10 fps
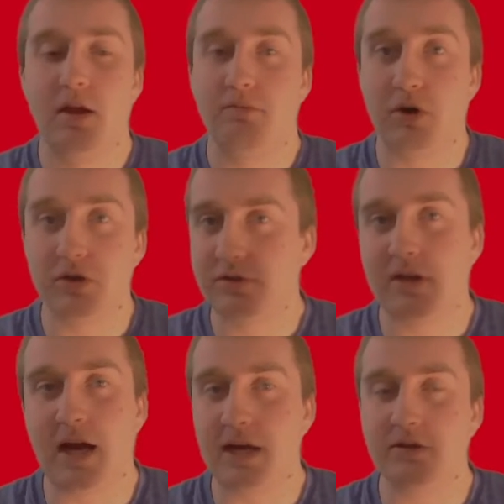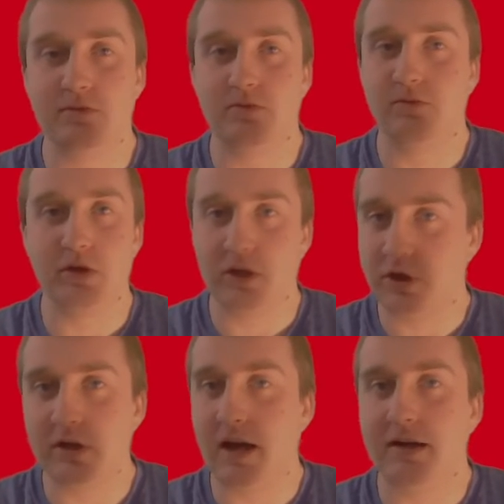Personally, I really
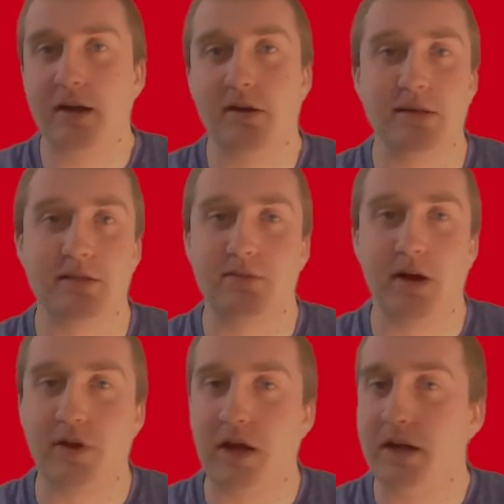could not care less about that.